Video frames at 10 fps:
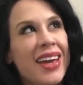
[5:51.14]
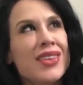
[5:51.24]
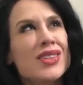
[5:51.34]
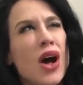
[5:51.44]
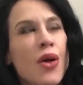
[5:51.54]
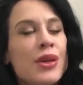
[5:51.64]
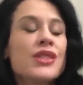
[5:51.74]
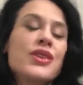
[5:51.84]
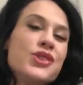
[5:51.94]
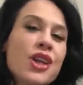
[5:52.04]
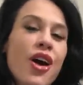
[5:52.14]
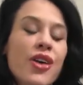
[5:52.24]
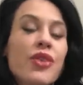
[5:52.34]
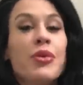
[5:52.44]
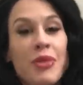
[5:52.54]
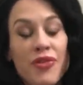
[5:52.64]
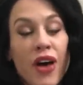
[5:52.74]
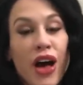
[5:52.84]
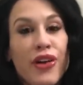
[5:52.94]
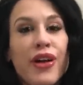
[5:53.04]
I used to always go to the Arnold with my
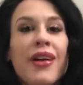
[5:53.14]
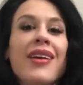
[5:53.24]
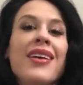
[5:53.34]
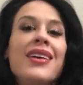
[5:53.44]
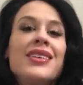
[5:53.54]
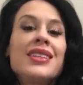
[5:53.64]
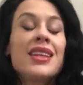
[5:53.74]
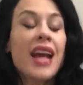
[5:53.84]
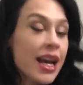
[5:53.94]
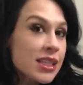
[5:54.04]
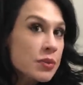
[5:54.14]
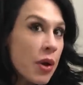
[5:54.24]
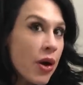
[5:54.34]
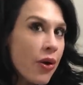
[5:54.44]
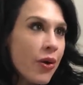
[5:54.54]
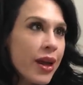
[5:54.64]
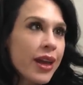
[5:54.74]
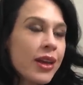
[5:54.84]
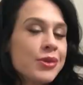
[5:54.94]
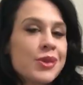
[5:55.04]
father, to the expo,
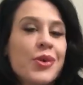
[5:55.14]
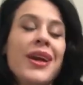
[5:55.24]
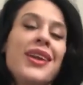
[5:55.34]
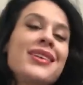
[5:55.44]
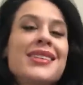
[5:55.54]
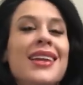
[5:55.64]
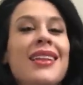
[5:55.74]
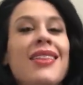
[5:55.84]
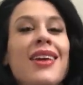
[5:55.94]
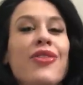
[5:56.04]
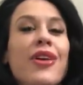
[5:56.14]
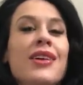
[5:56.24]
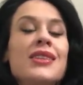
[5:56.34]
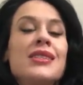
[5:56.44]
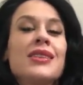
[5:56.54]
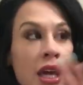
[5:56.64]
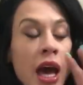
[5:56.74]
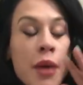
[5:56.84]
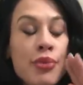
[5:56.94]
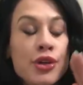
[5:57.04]
and it was quite an exciting thing for us.
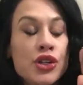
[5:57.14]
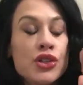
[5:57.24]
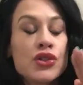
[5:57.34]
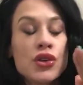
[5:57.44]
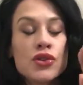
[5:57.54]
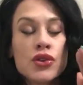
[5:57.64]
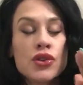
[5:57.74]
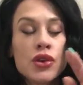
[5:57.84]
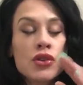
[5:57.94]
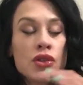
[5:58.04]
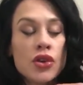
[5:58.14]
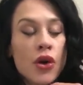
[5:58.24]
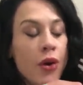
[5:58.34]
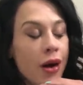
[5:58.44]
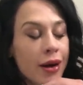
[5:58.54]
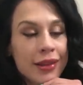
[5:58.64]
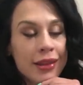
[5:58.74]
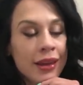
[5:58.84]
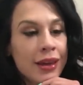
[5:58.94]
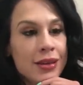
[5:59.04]
Actually, I push it so, so, so, so hard
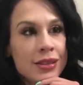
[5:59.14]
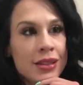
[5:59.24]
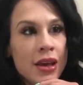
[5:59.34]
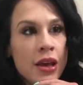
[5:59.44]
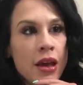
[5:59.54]
at the end,